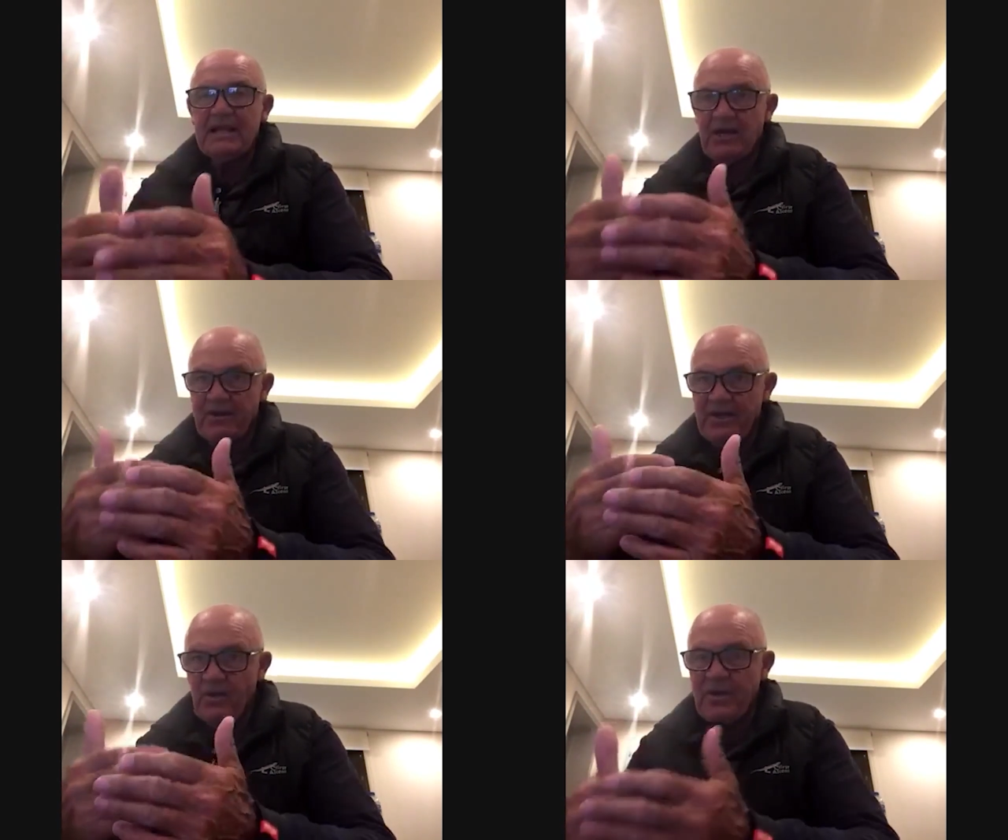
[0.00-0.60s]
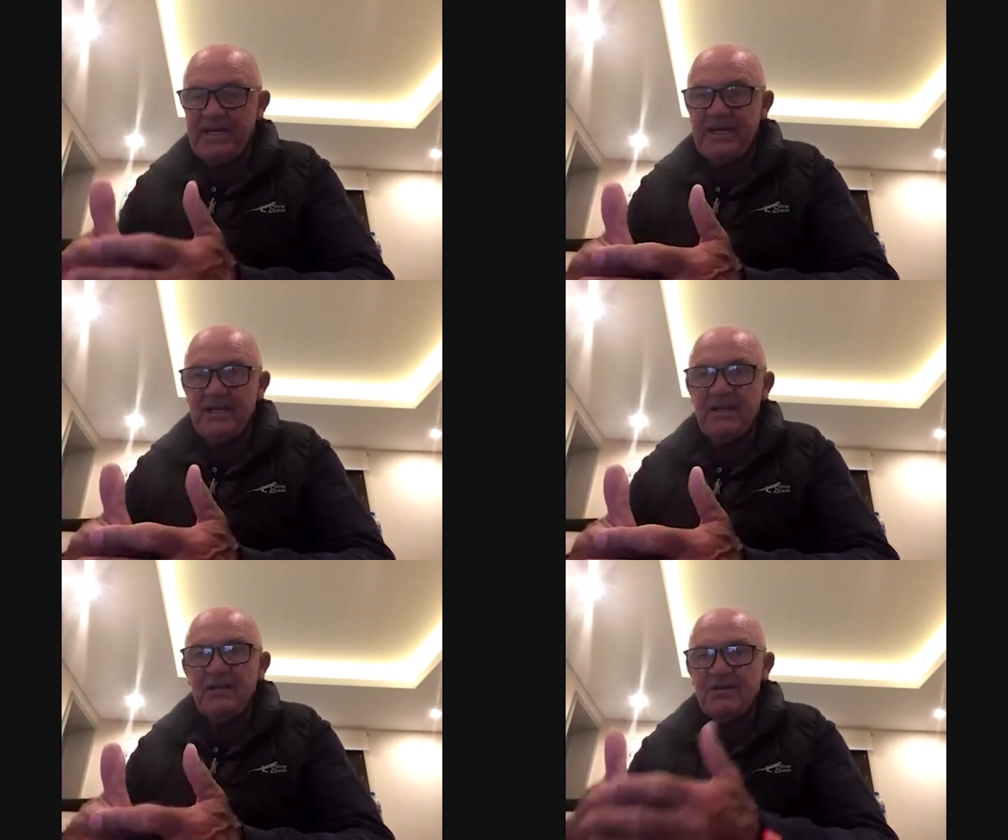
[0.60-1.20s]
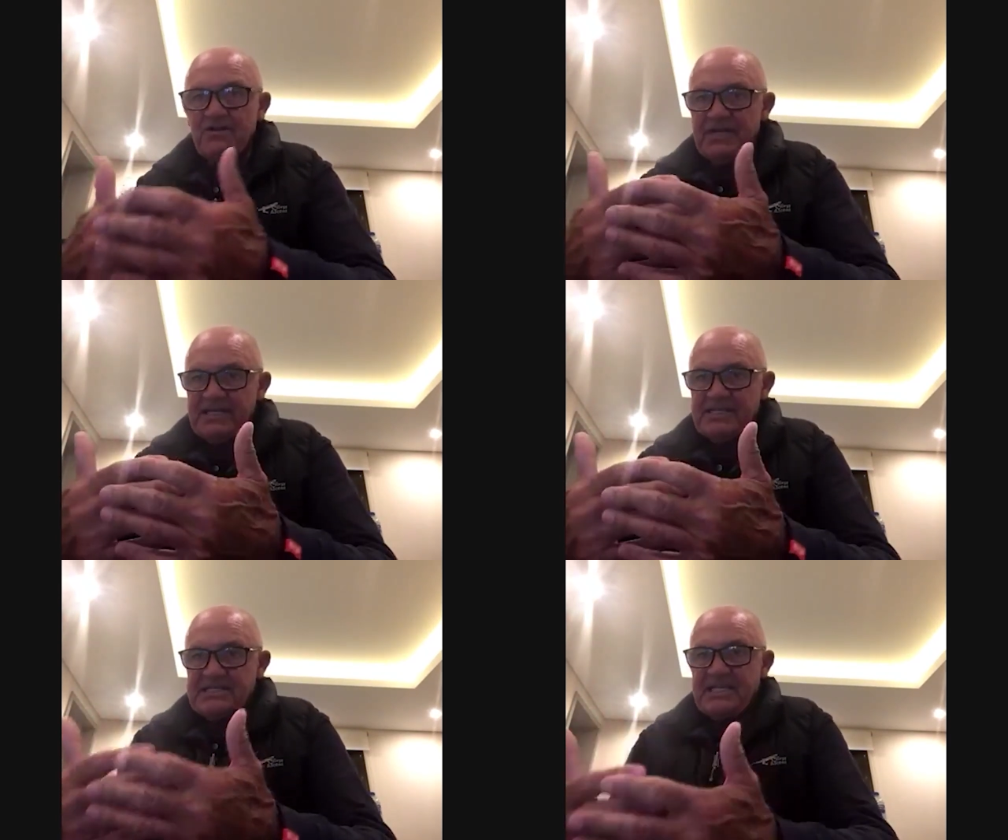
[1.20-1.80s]
going quickly, you
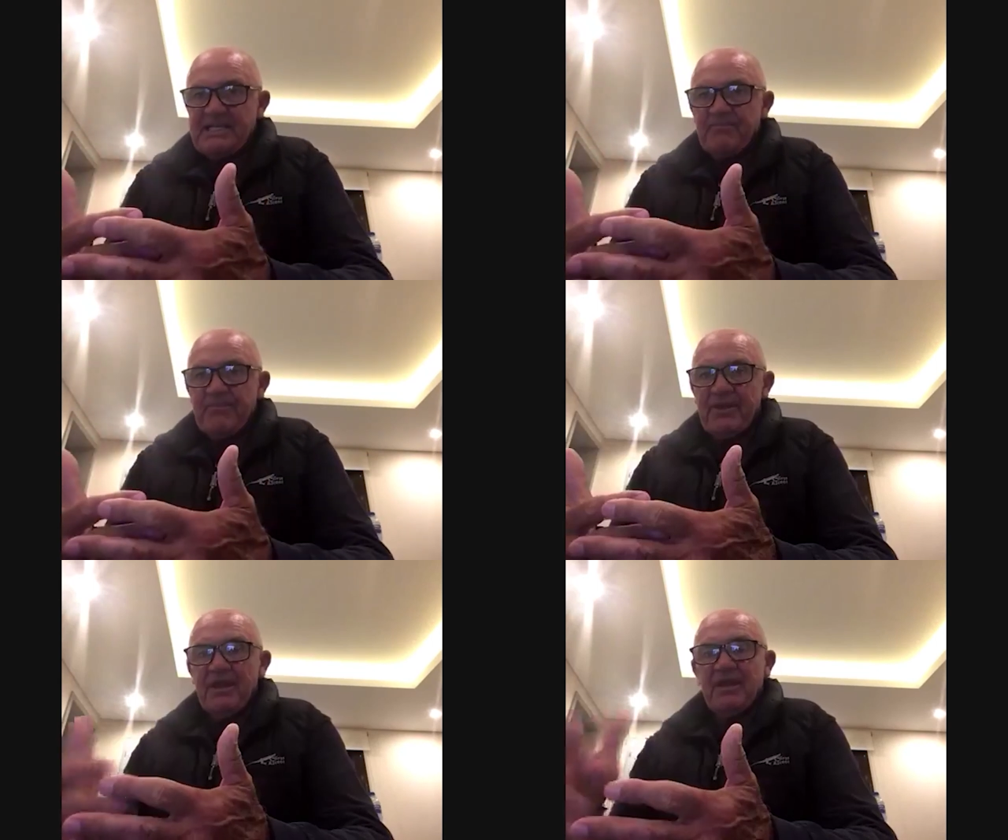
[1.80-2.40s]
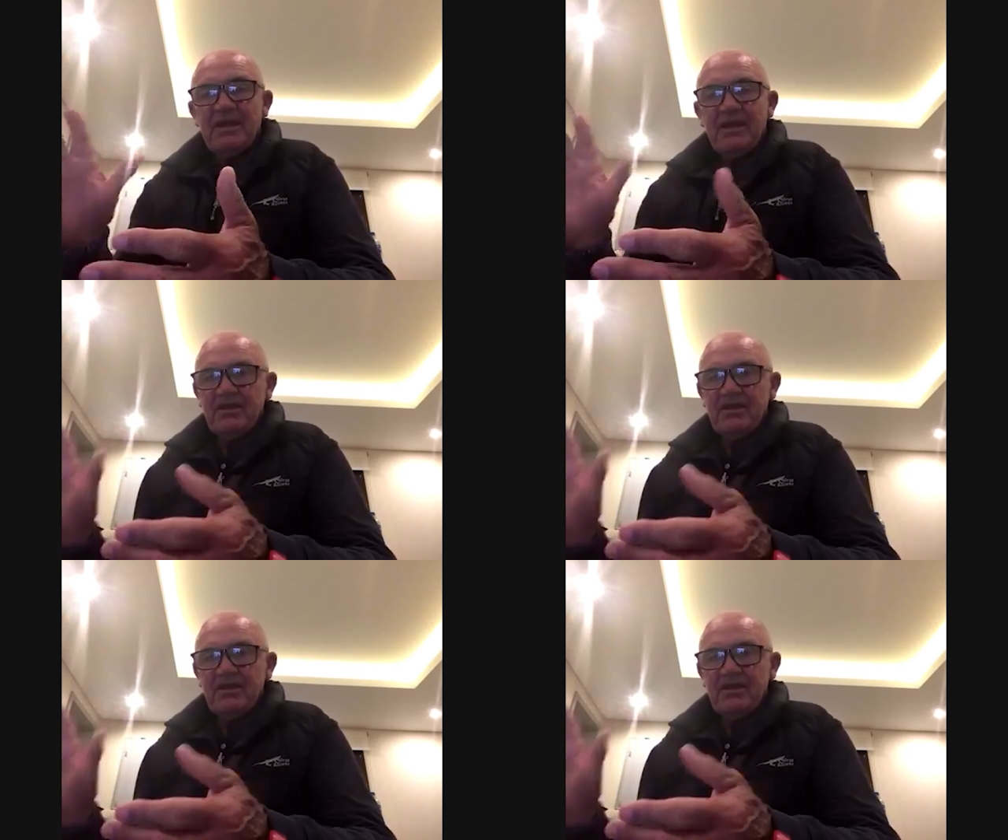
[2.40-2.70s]
need to sit up there,